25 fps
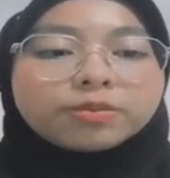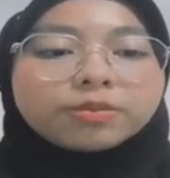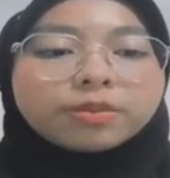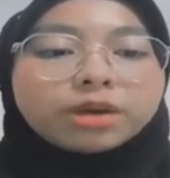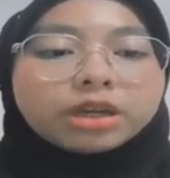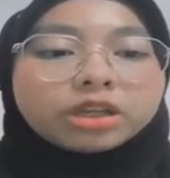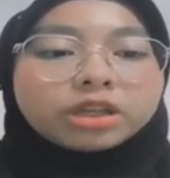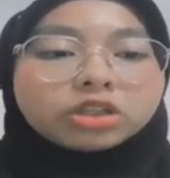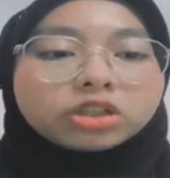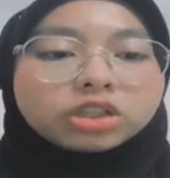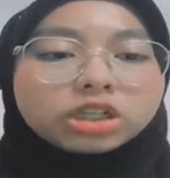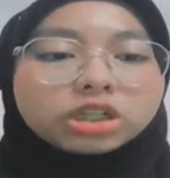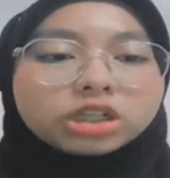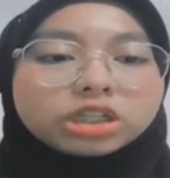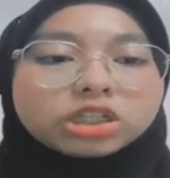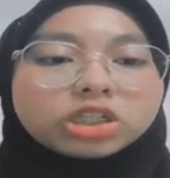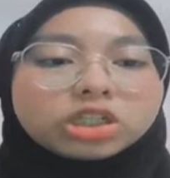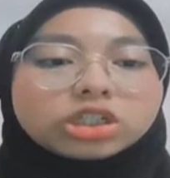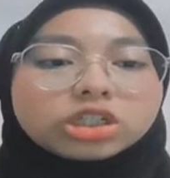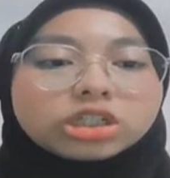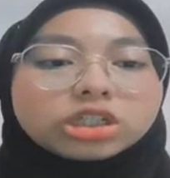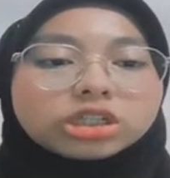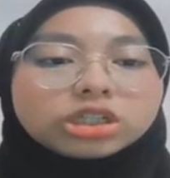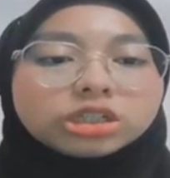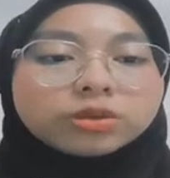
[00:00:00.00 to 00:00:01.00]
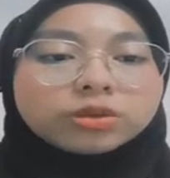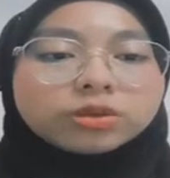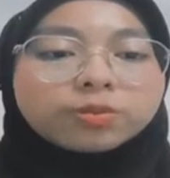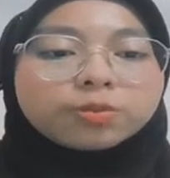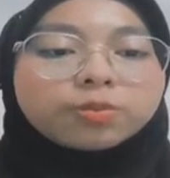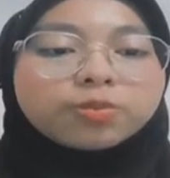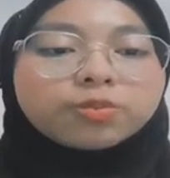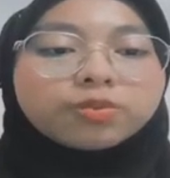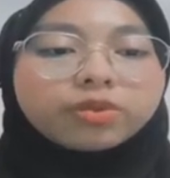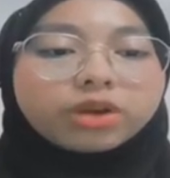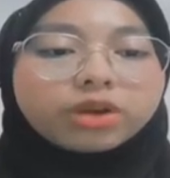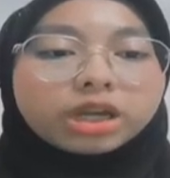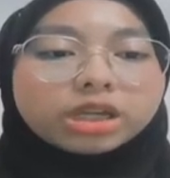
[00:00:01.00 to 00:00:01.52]
by change in
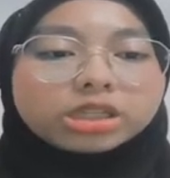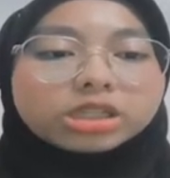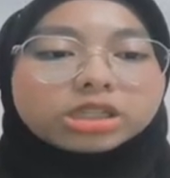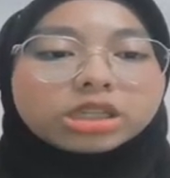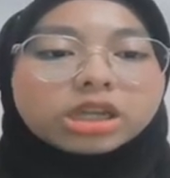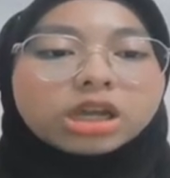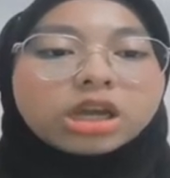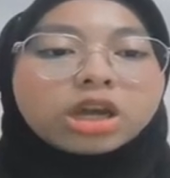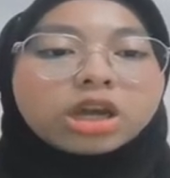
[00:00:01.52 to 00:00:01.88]
price,